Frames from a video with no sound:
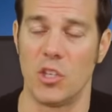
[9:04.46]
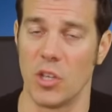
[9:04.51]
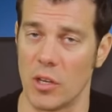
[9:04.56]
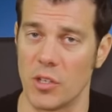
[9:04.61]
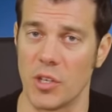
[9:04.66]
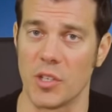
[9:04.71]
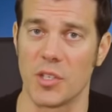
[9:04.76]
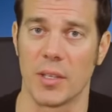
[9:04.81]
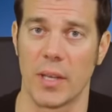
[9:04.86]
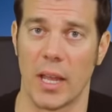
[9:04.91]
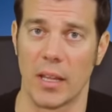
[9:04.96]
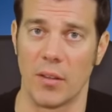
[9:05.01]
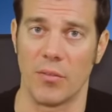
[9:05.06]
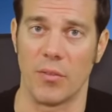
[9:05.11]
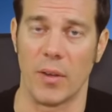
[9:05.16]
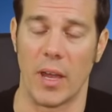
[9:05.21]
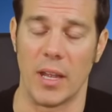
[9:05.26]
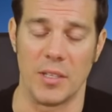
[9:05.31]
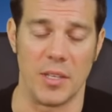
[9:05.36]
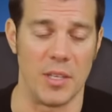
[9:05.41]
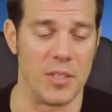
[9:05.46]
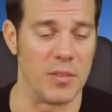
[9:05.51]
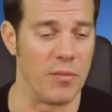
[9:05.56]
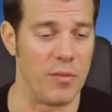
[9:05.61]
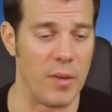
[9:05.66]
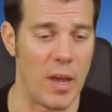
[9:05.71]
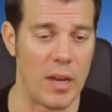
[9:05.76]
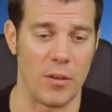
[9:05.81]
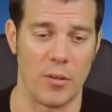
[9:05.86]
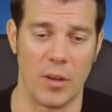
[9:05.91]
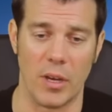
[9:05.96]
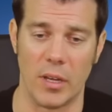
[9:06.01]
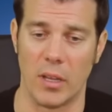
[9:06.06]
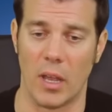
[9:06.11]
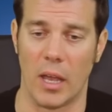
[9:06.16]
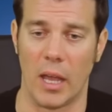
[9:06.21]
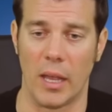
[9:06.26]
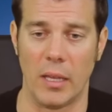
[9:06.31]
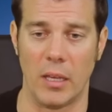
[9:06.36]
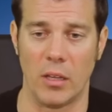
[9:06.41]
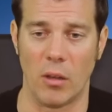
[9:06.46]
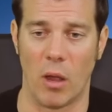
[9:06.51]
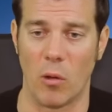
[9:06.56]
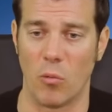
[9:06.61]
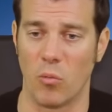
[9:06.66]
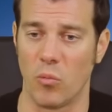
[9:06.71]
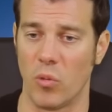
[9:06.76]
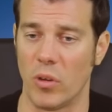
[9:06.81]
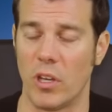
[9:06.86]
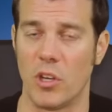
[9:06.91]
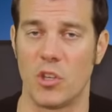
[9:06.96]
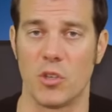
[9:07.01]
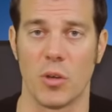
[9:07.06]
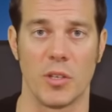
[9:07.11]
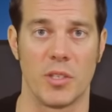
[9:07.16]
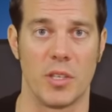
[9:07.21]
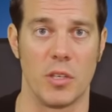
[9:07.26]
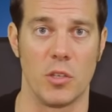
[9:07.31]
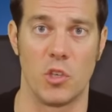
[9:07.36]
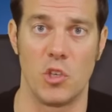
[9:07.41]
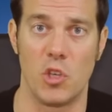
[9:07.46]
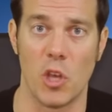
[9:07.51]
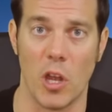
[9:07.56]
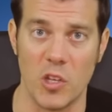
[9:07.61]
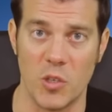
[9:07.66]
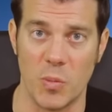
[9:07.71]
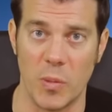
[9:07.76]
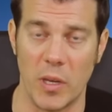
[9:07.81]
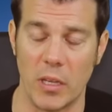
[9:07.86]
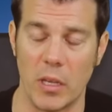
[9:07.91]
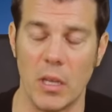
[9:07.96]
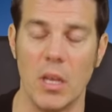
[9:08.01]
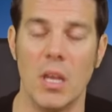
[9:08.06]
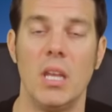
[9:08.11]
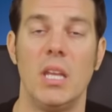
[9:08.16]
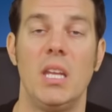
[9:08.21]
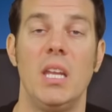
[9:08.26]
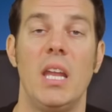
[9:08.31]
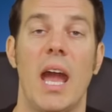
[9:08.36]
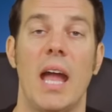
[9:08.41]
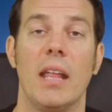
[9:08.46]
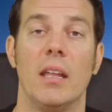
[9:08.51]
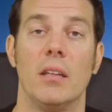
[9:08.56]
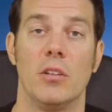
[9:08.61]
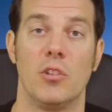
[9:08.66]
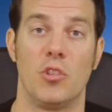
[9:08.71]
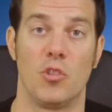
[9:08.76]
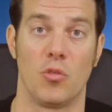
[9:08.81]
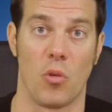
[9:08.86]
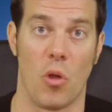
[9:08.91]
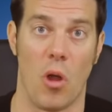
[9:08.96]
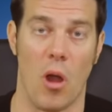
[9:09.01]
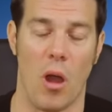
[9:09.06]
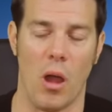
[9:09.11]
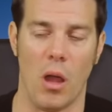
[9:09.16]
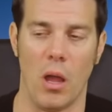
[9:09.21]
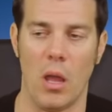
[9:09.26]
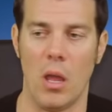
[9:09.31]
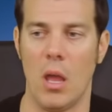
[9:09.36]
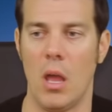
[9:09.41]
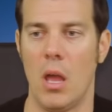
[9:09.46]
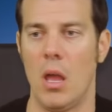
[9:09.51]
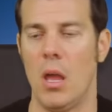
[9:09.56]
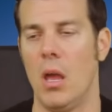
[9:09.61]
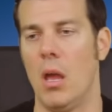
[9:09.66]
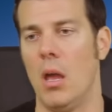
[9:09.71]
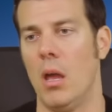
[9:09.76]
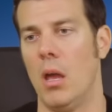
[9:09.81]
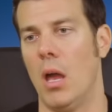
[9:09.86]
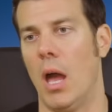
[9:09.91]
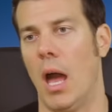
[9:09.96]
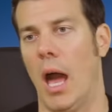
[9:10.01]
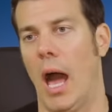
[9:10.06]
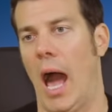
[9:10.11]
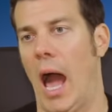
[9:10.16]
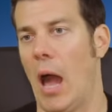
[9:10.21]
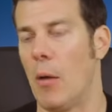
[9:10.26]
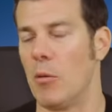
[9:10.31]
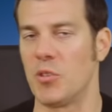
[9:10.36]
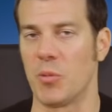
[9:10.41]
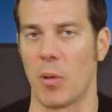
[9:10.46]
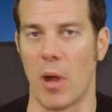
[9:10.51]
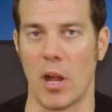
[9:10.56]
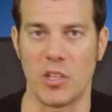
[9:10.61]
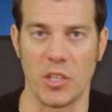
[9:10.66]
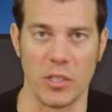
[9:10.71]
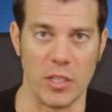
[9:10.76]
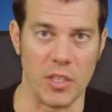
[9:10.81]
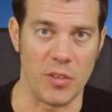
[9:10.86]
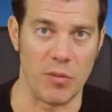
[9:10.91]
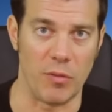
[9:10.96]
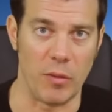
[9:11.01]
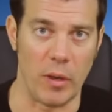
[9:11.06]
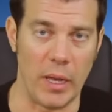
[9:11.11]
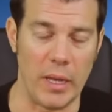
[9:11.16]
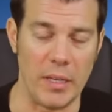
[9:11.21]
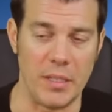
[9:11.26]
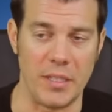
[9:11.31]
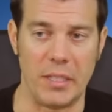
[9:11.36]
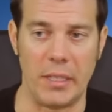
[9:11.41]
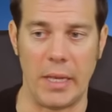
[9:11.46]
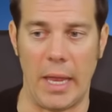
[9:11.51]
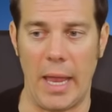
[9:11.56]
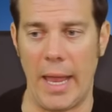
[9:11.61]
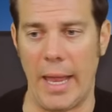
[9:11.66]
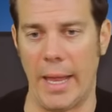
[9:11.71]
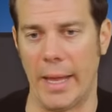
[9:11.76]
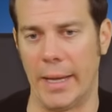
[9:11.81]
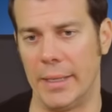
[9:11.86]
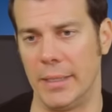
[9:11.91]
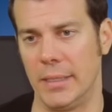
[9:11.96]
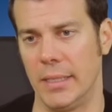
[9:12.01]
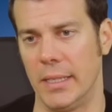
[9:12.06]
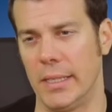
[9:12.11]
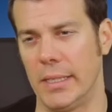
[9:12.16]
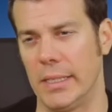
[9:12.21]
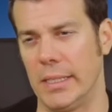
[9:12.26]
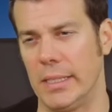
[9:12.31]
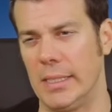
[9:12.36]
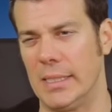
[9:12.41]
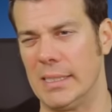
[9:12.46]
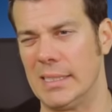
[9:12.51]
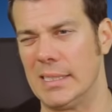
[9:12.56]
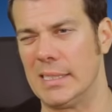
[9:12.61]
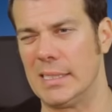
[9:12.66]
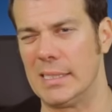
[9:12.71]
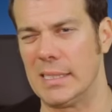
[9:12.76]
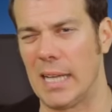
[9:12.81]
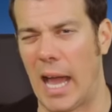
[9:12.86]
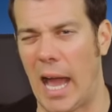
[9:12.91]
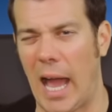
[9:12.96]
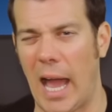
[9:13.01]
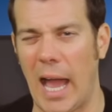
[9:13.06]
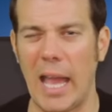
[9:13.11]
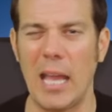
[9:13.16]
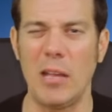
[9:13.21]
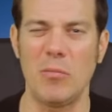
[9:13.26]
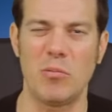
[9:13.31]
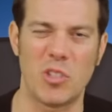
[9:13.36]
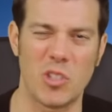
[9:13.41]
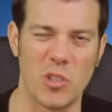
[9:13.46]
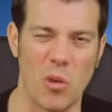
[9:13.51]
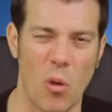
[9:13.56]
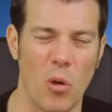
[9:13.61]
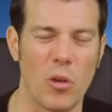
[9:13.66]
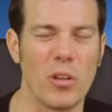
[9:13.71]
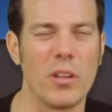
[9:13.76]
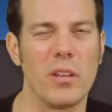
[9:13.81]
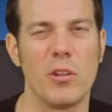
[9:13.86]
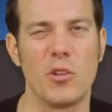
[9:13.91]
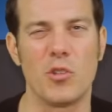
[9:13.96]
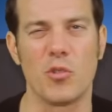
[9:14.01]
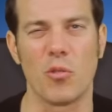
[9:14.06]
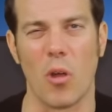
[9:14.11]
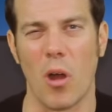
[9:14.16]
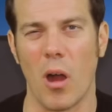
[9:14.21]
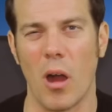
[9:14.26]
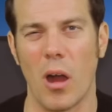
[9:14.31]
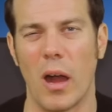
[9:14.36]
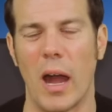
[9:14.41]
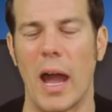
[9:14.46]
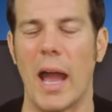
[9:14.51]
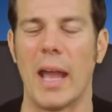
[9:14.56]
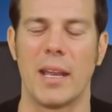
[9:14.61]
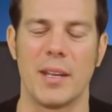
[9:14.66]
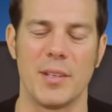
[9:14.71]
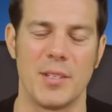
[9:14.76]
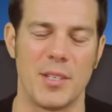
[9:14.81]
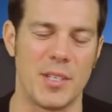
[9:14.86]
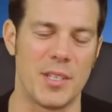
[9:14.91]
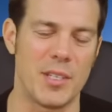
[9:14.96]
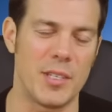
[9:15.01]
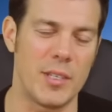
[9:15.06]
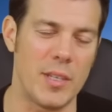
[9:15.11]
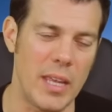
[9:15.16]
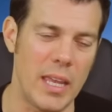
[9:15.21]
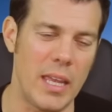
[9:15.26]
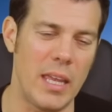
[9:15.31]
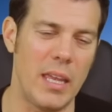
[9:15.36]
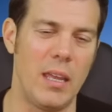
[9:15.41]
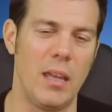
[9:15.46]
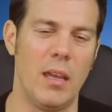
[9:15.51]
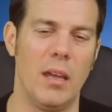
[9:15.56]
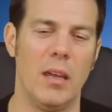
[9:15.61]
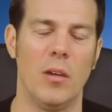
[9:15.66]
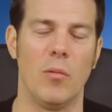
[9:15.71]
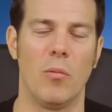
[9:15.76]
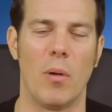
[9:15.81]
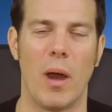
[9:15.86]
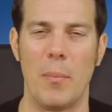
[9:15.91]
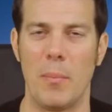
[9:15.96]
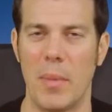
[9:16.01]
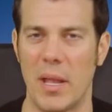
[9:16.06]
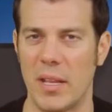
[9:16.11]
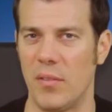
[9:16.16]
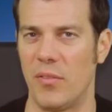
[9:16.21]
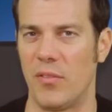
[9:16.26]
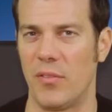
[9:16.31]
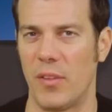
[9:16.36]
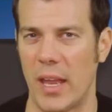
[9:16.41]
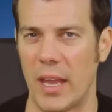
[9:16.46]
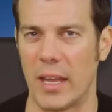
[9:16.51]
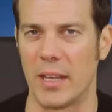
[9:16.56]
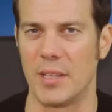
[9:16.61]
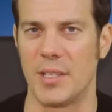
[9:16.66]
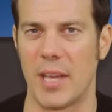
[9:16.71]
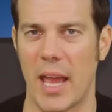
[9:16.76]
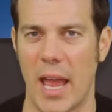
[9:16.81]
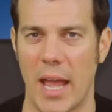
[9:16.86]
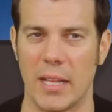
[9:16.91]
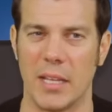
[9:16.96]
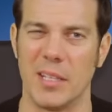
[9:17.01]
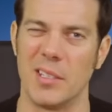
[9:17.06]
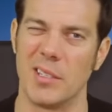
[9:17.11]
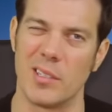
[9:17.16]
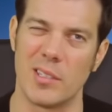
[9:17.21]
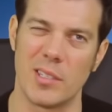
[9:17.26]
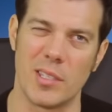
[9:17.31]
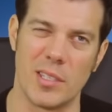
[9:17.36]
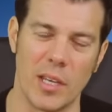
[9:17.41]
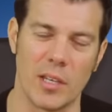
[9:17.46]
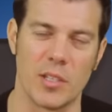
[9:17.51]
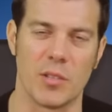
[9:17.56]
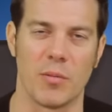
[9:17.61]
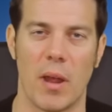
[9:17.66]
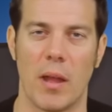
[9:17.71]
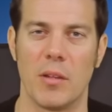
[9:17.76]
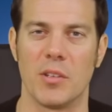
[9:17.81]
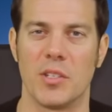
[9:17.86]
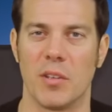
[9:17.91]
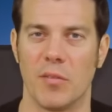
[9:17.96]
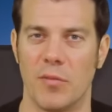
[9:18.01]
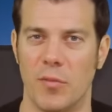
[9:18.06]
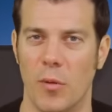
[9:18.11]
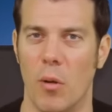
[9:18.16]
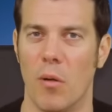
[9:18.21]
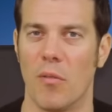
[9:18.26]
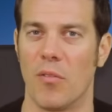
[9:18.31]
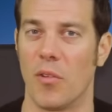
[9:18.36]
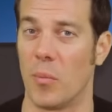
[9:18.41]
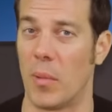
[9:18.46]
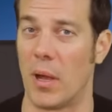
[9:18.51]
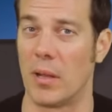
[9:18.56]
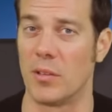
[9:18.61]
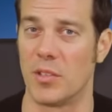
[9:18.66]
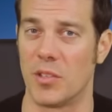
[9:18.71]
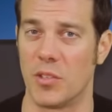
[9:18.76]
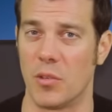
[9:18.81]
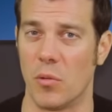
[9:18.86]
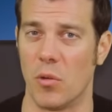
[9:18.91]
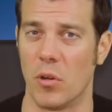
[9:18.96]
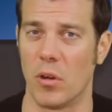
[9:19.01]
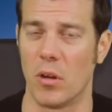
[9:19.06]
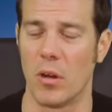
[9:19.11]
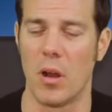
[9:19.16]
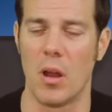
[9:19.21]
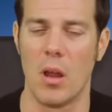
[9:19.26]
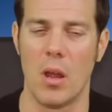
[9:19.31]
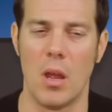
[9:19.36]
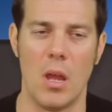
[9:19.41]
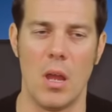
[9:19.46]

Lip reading: he judges a lot of fights. He's a veteran. I really trust his judgment. He had it a draw. I was watching this fight and I scored it a draw. I could see why many fans had it 6-4 for Mansour.